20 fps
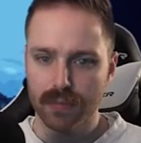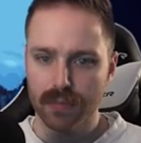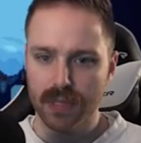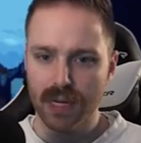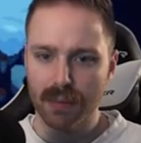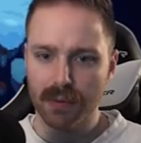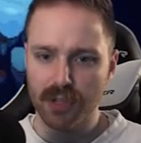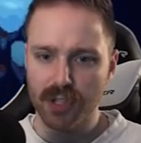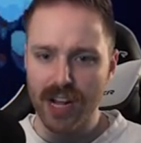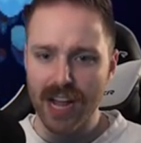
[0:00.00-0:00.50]

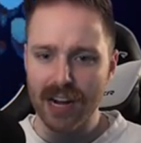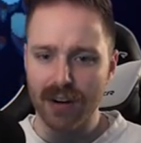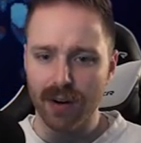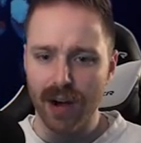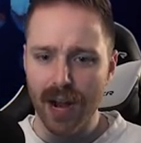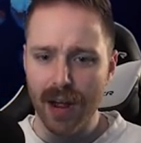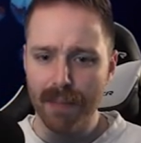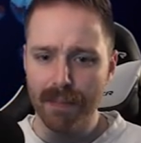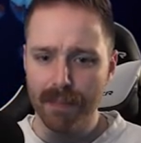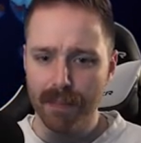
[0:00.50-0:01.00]
Double
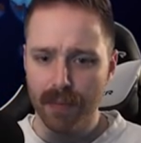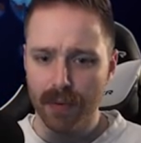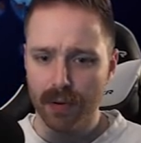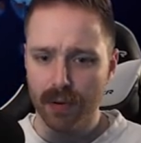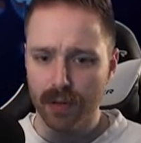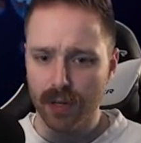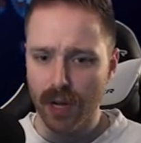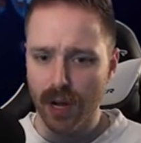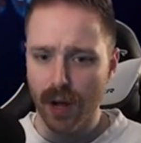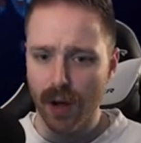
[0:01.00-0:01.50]
Chakram.
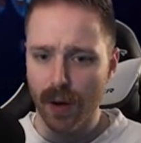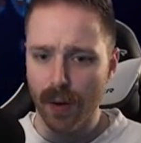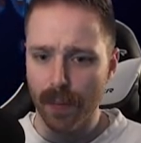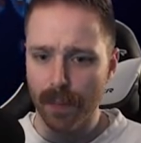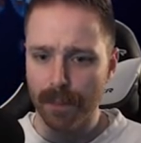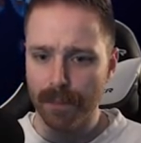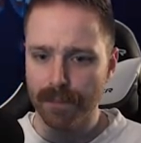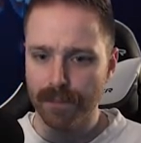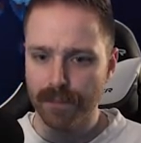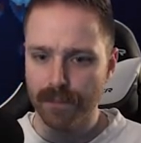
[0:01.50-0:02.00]
Go.
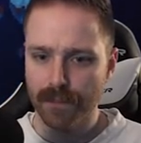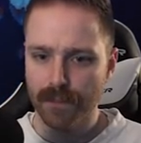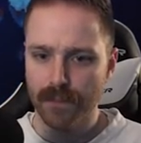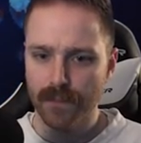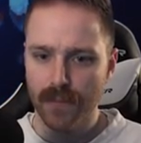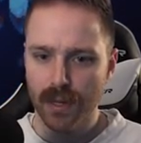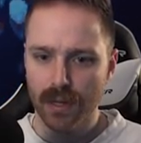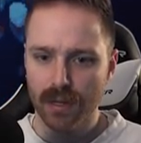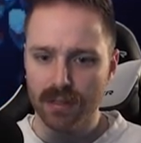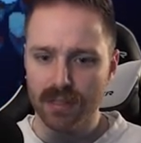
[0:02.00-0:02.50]

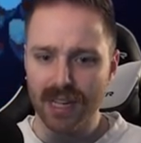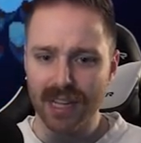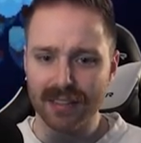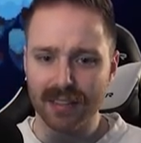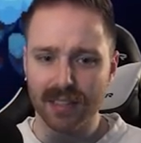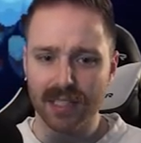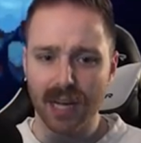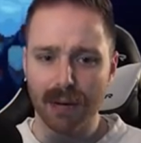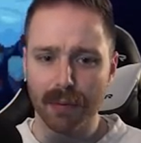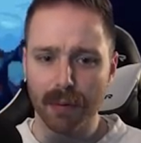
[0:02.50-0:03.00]
It's got
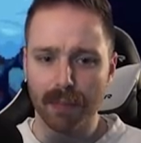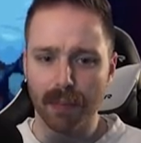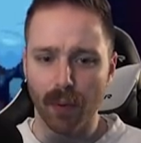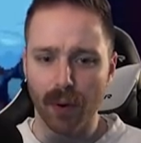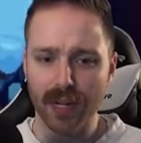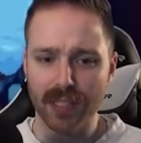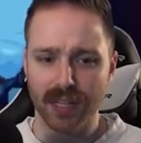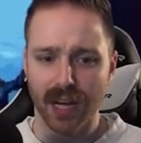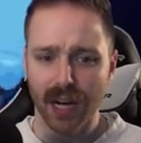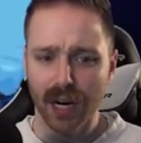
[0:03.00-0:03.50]
the double
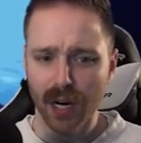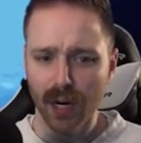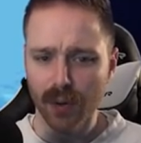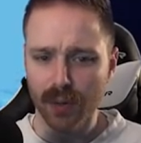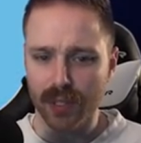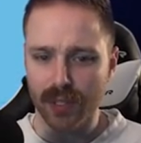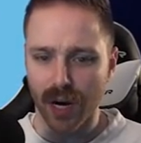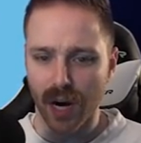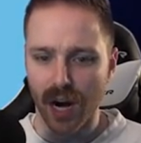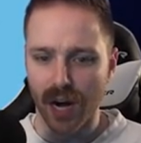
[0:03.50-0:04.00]
poise. Oh,
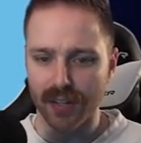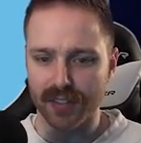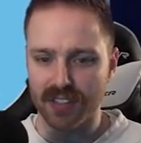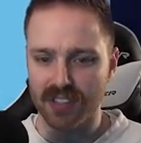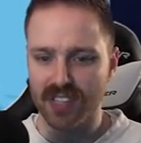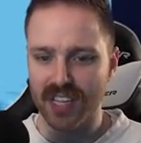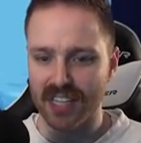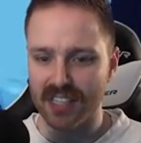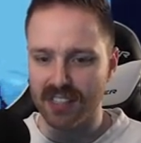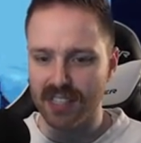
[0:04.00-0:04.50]
God.
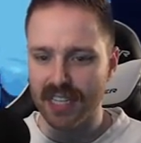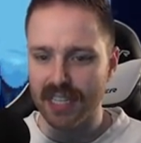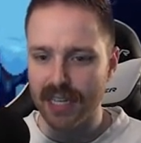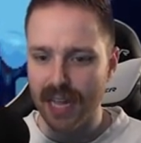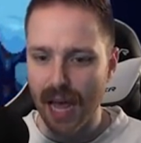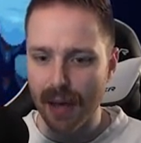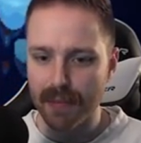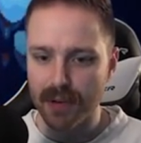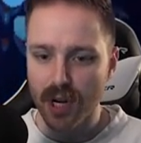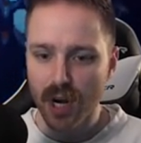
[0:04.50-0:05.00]
16
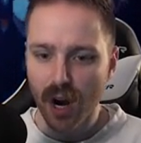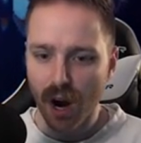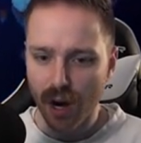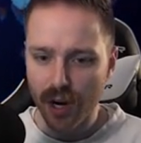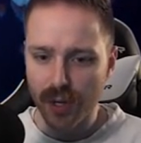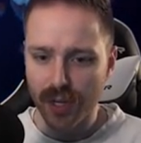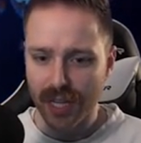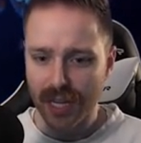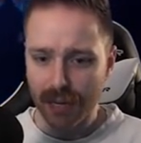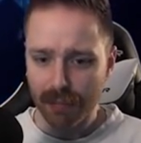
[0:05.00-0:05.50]
damage. Are
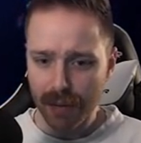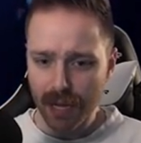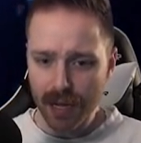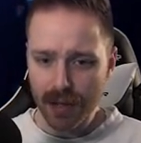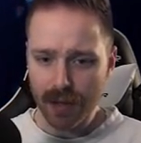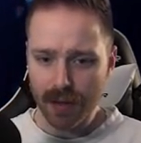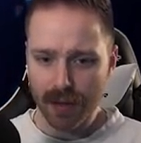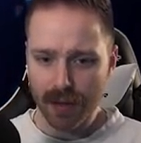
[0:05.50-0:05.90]
you kidding me?